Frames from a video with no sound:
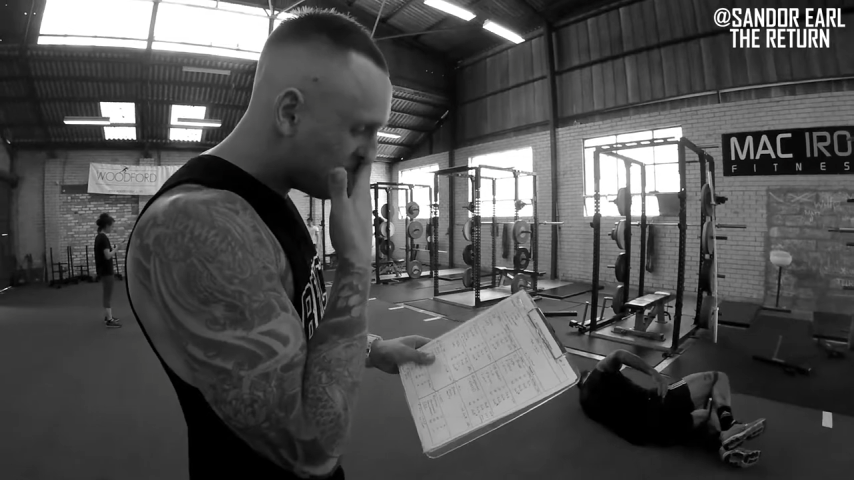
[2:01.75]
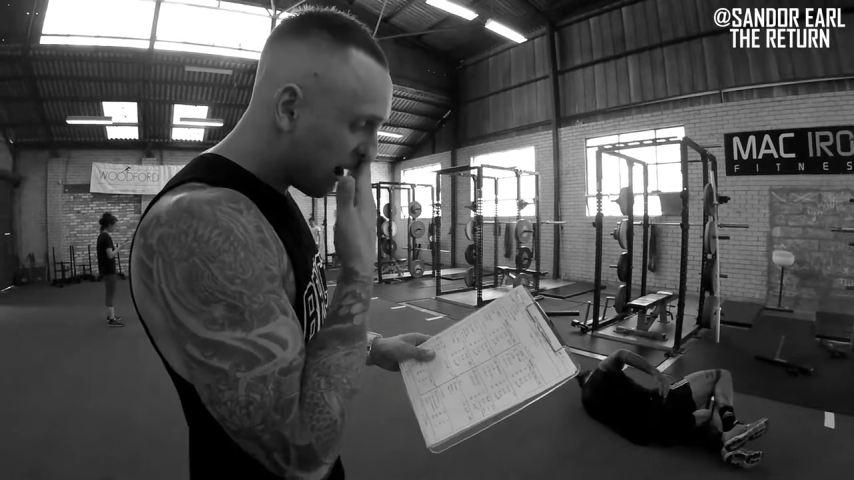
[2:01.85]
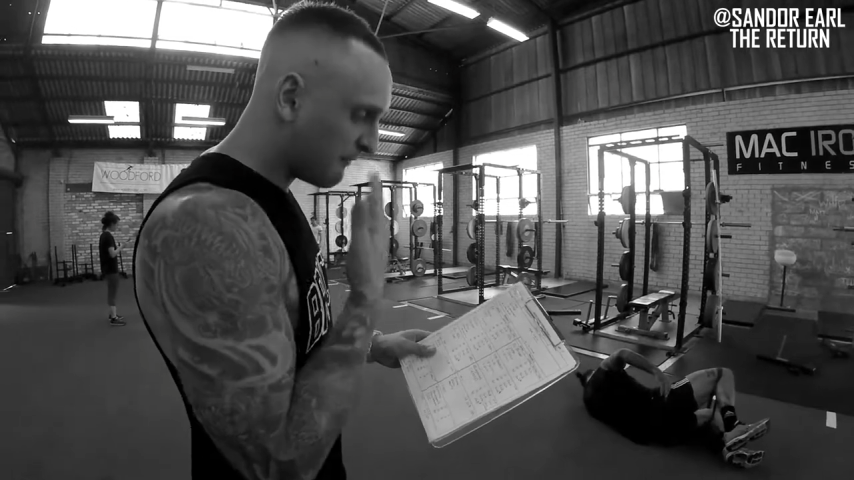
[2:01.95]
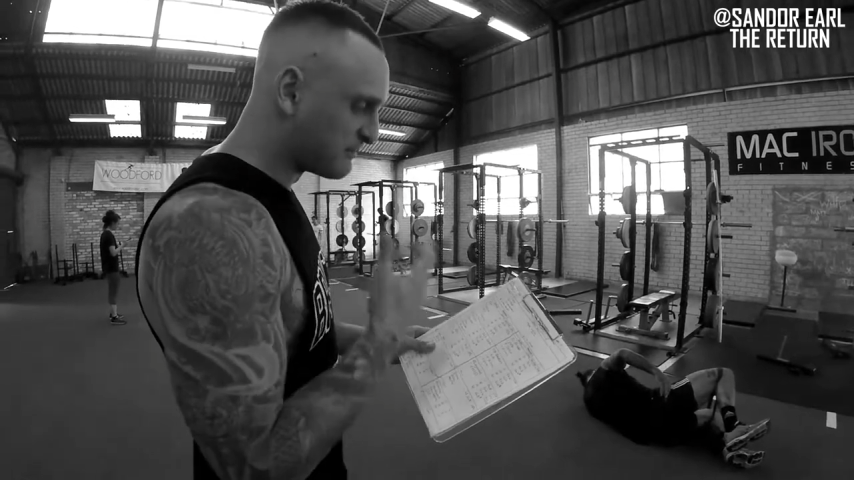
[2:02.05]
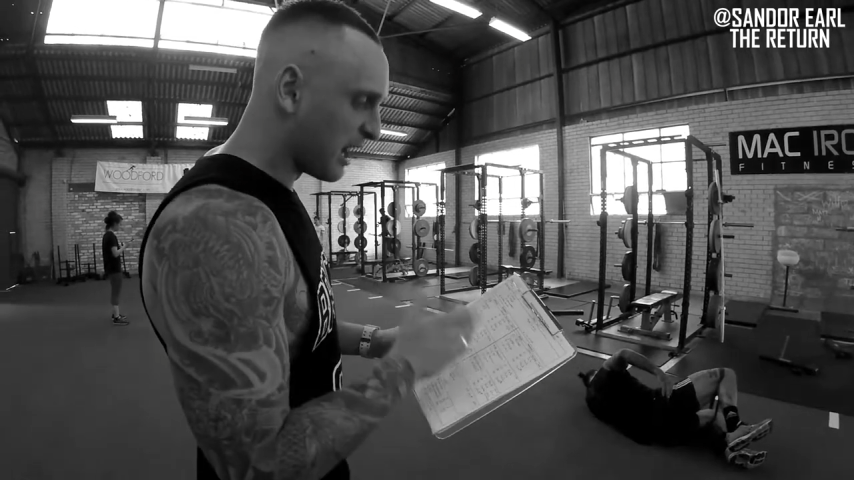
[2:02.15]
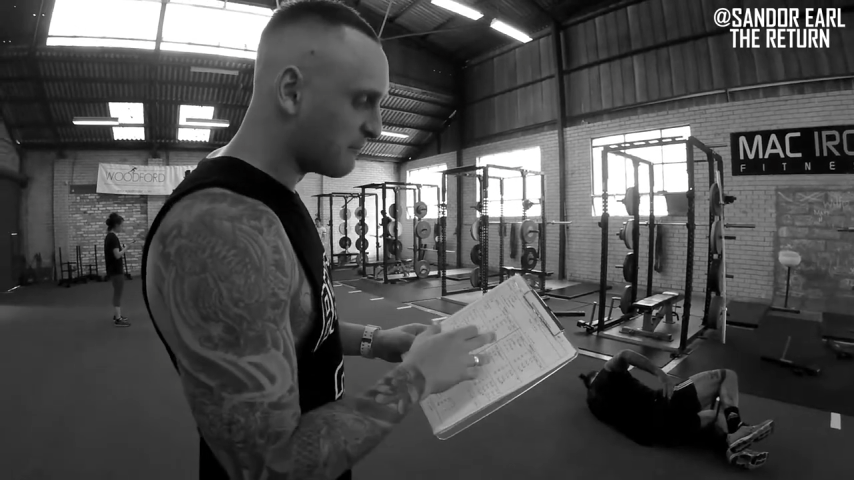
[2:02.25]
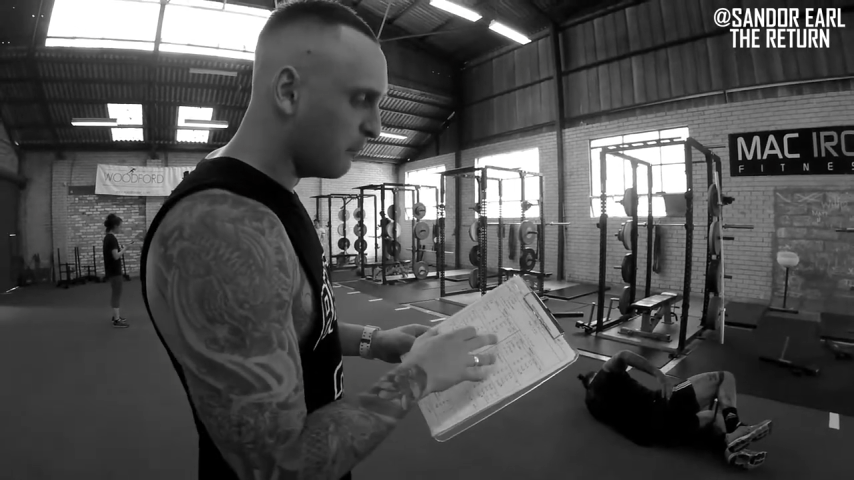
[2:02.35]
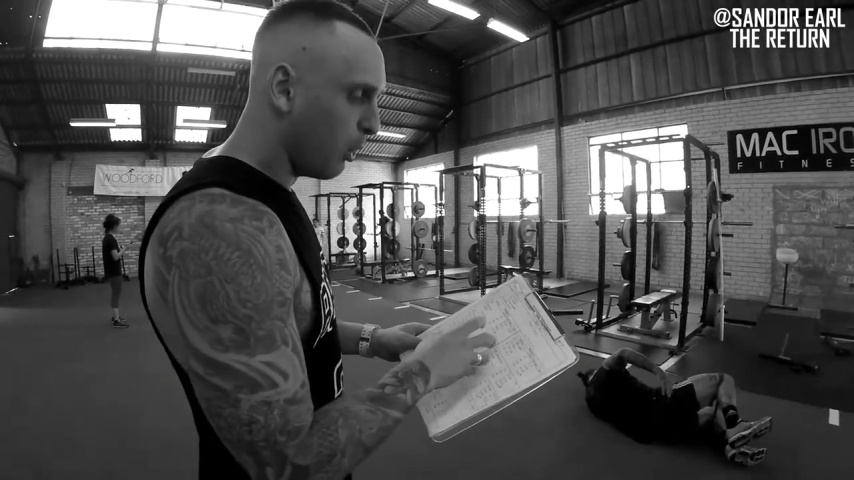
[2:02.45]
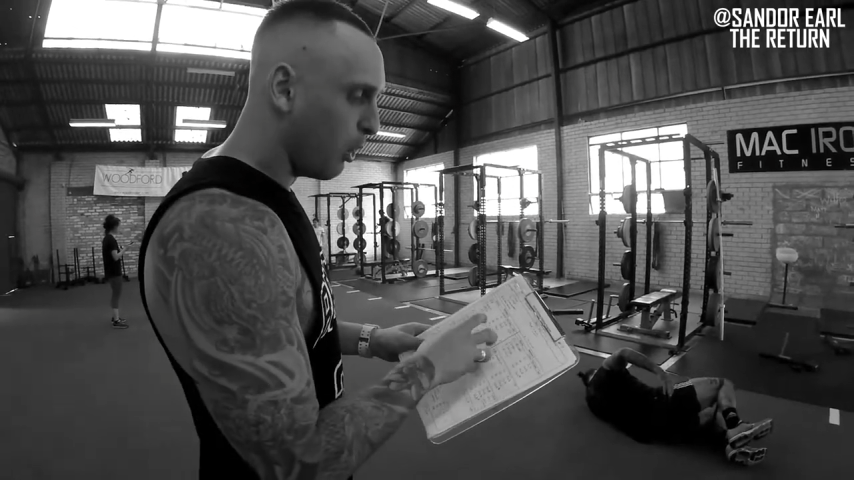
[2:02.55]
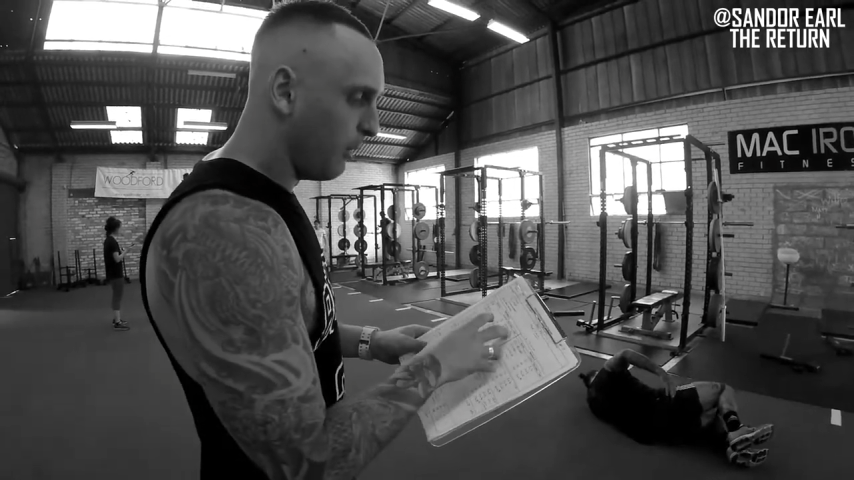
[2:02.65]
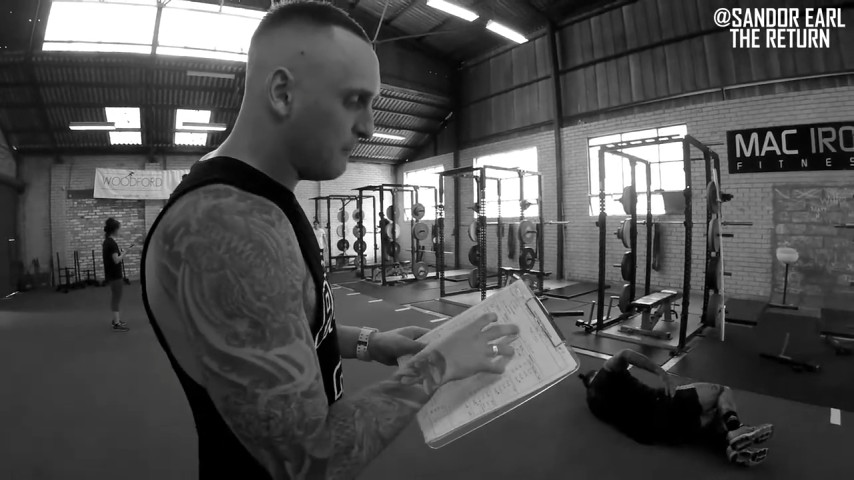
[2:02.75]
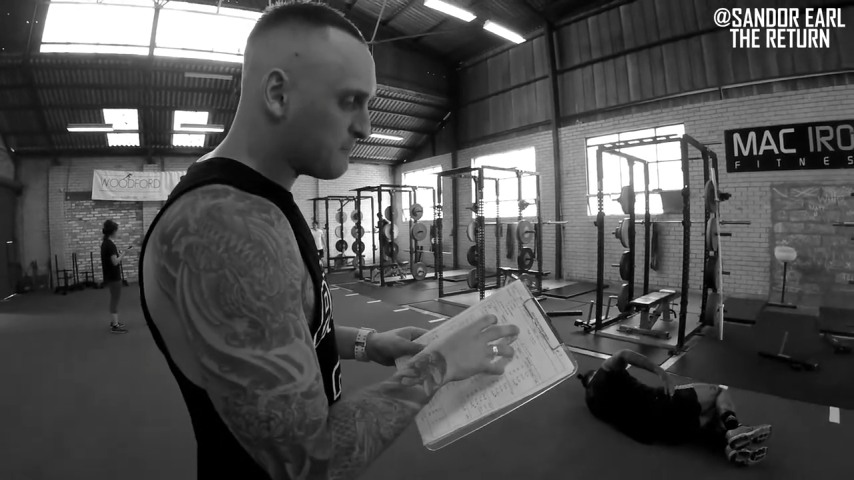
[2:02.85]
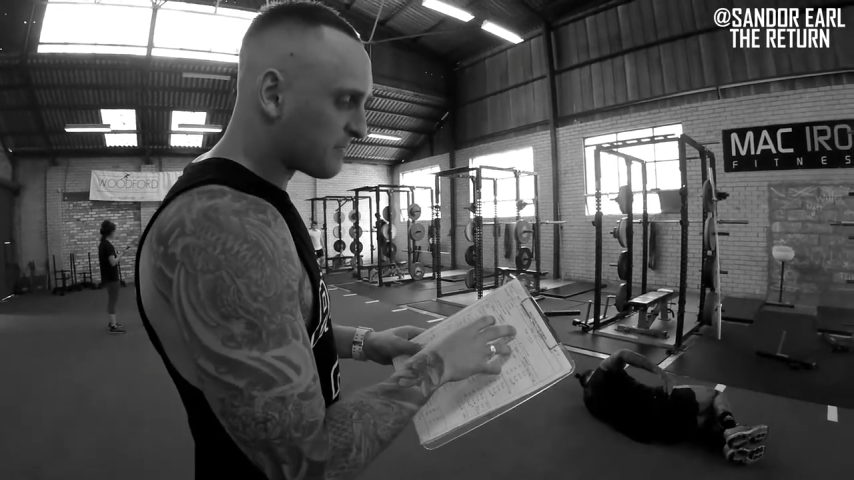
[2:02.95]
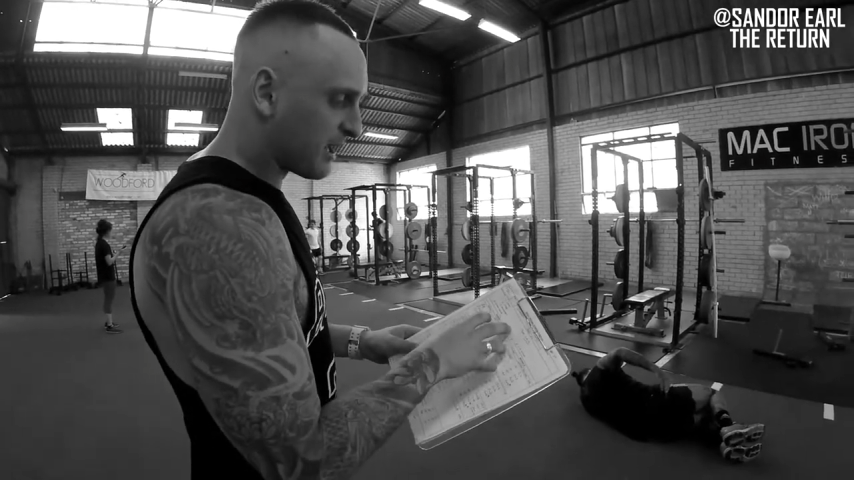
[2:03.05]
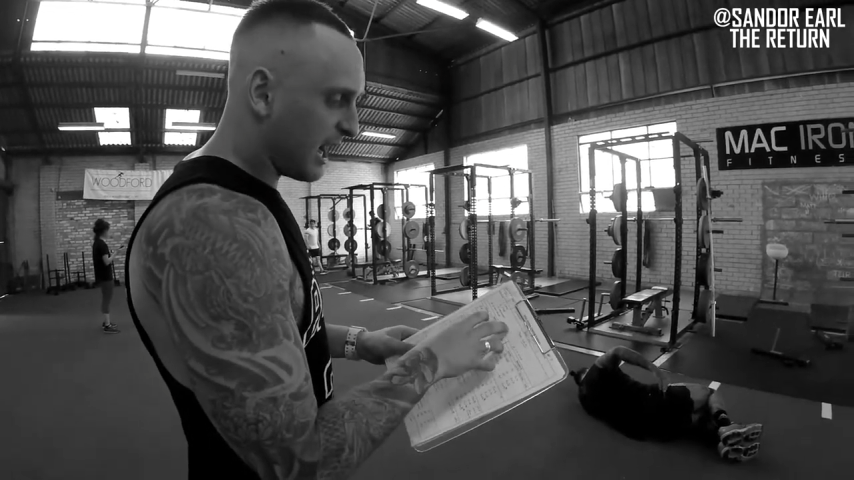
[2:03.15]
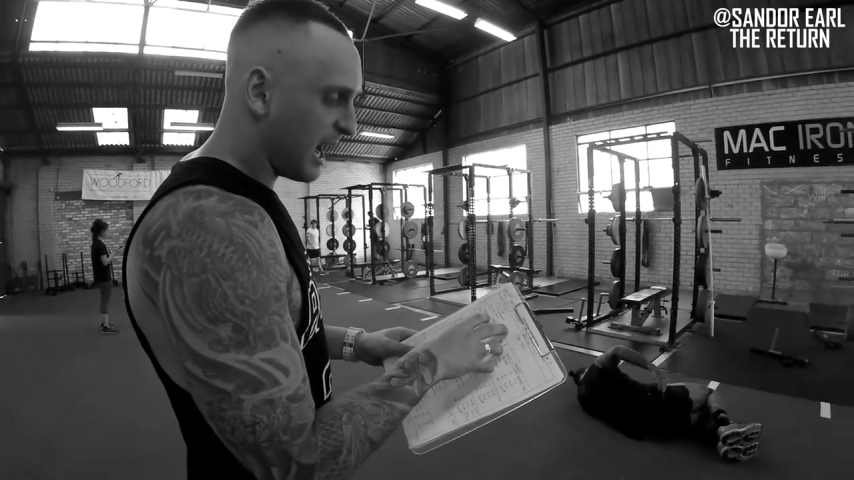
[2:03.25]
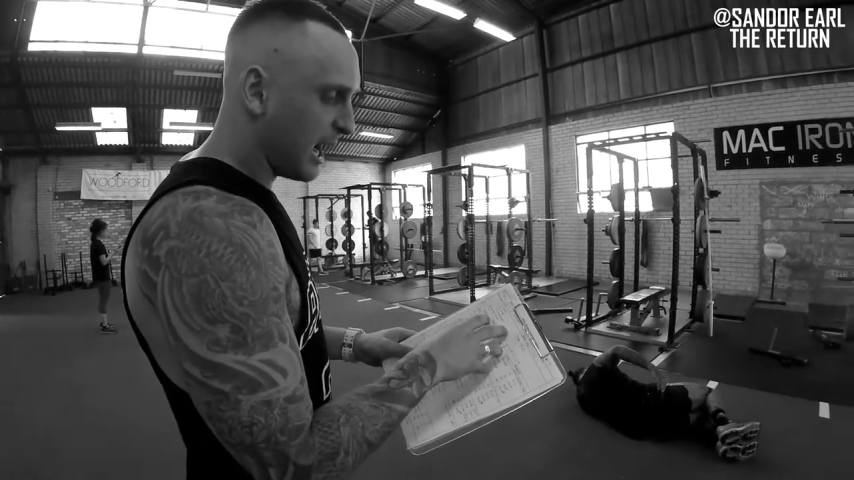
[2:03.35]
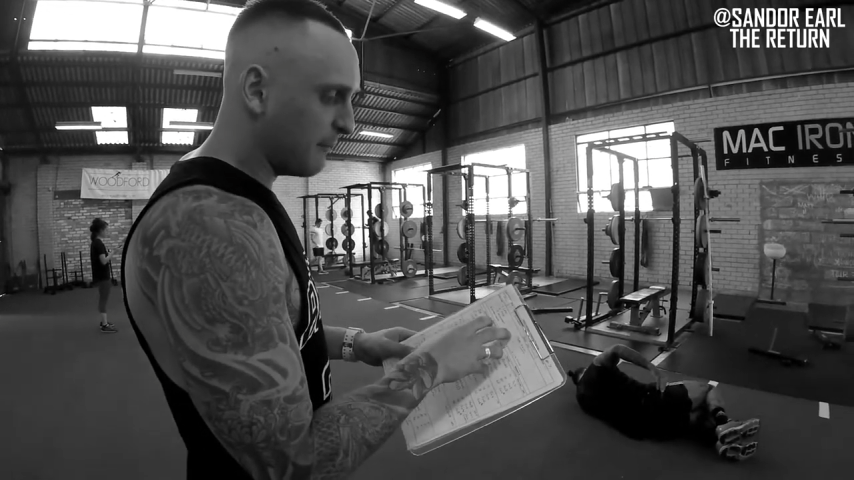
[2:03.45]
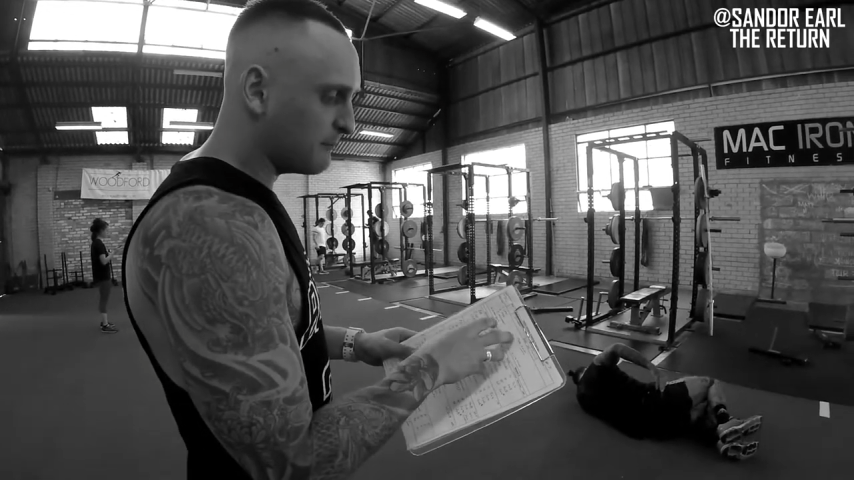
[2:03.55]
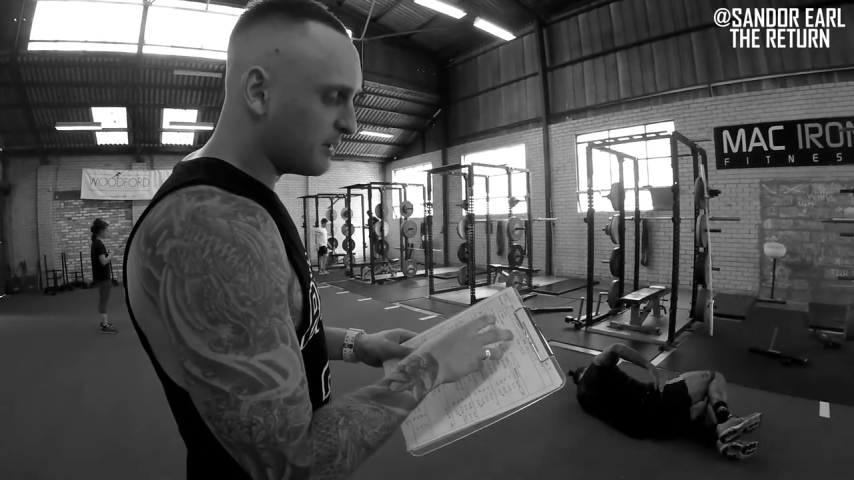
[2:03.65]
I've done more
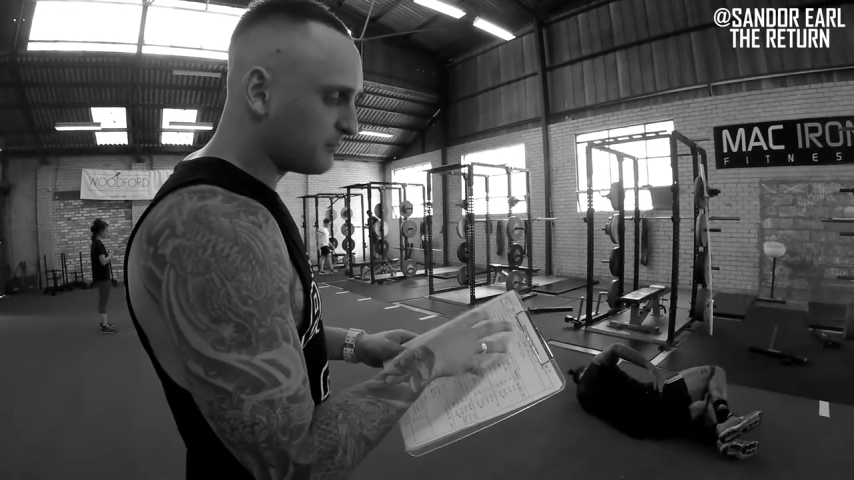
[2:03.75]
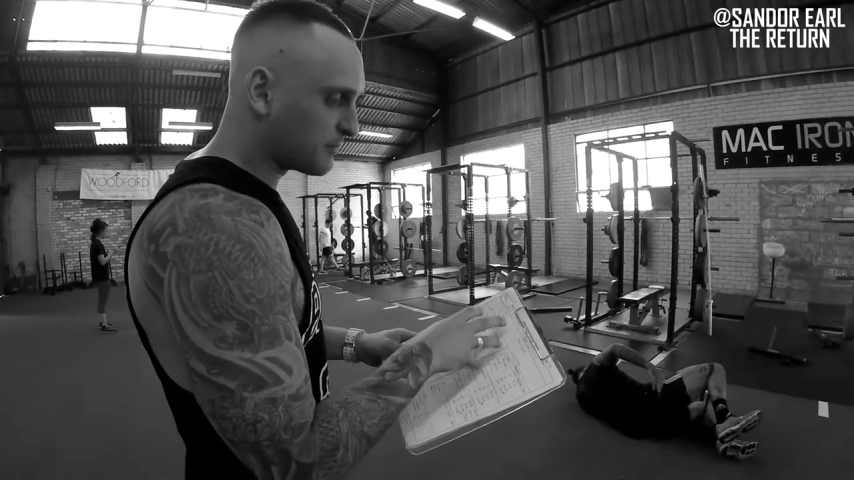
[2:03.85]
um,